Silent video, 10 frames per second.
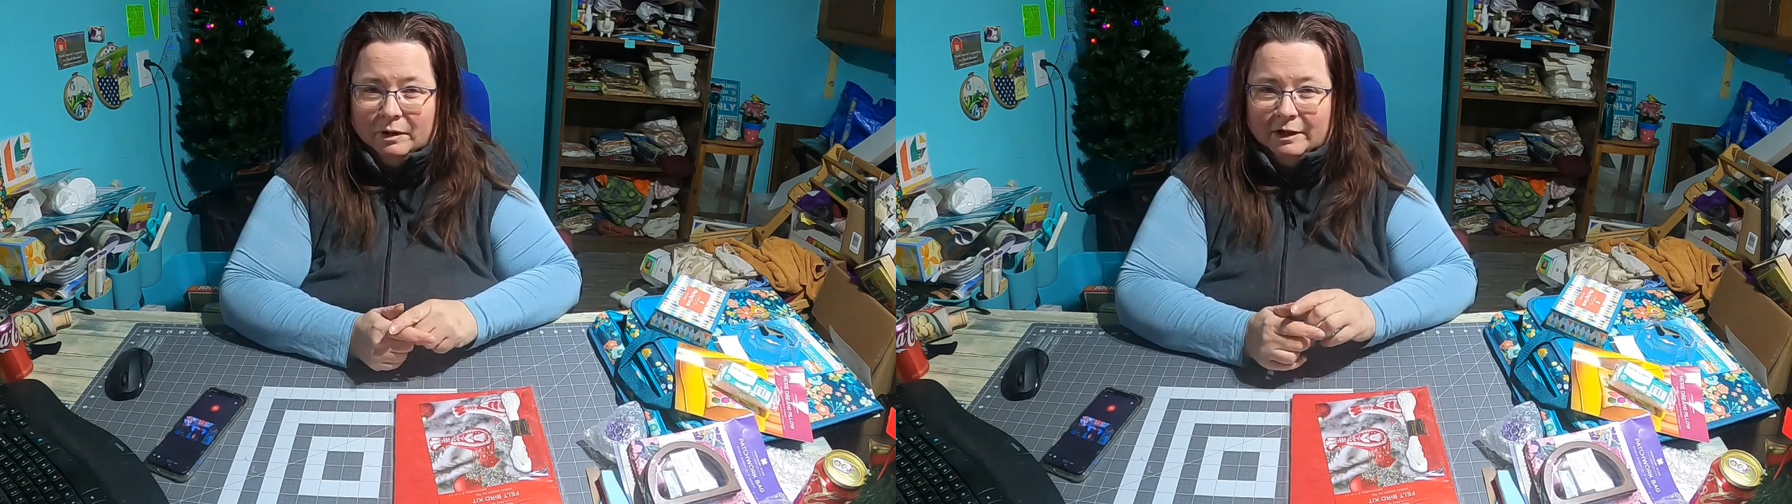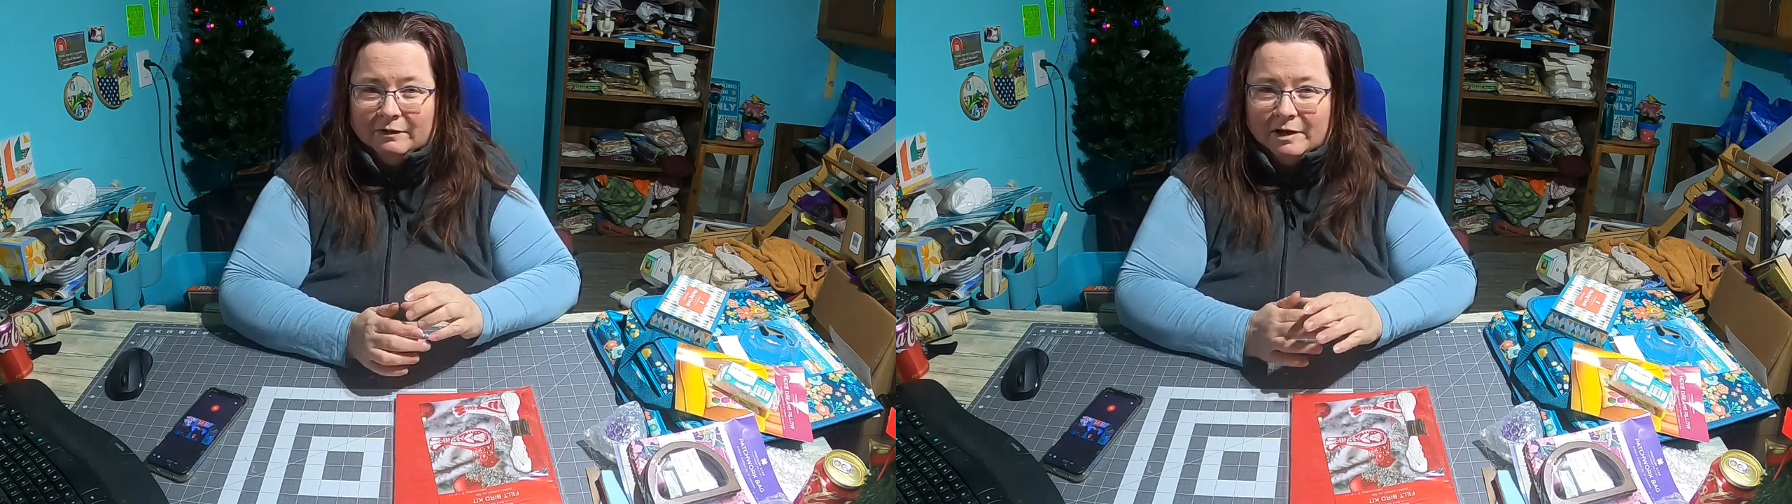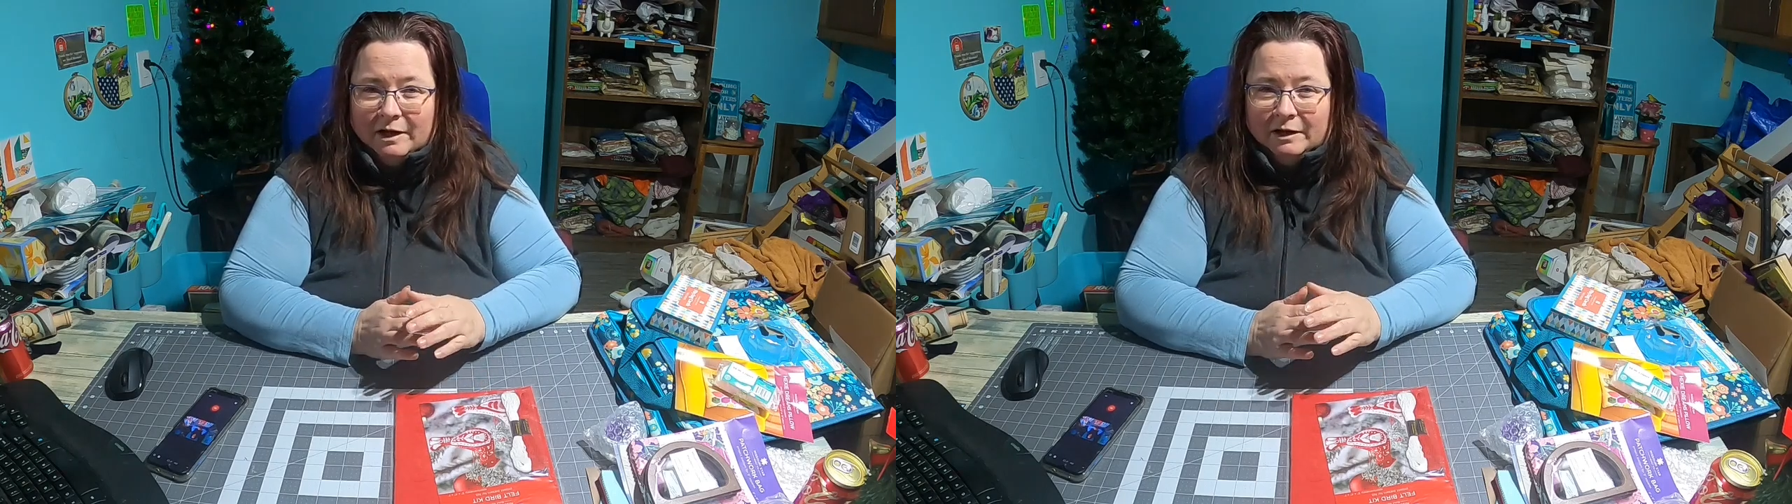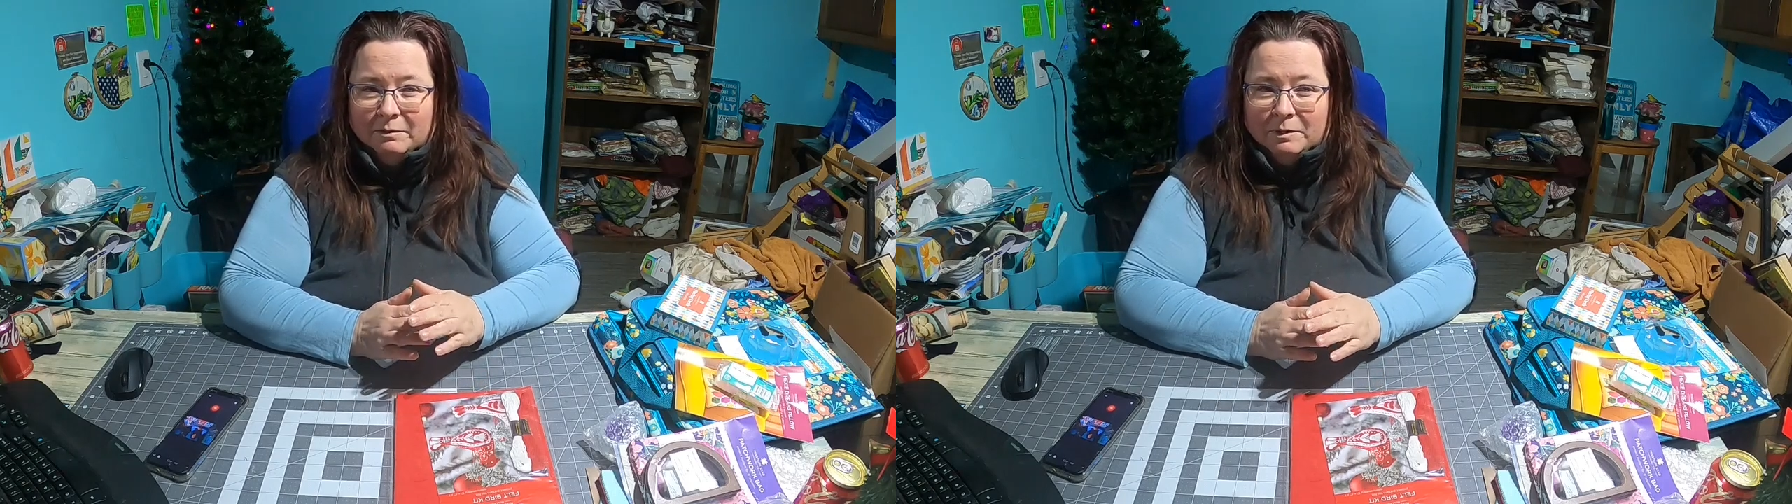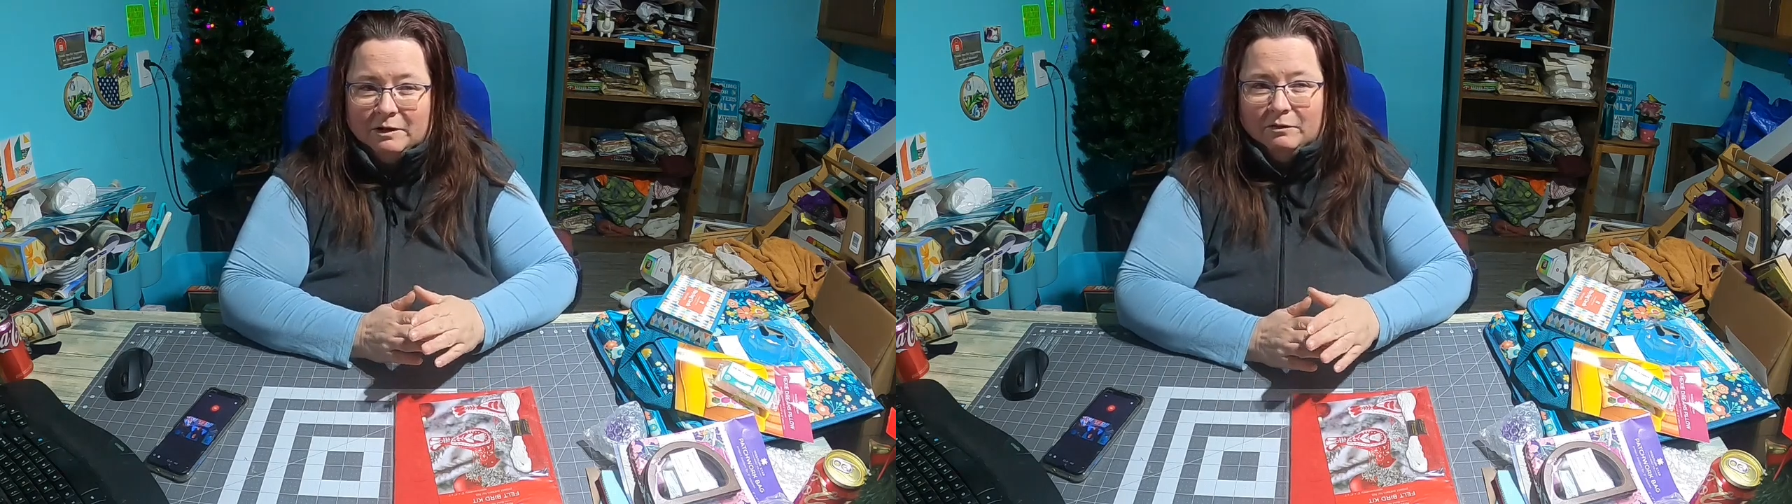It's not going to be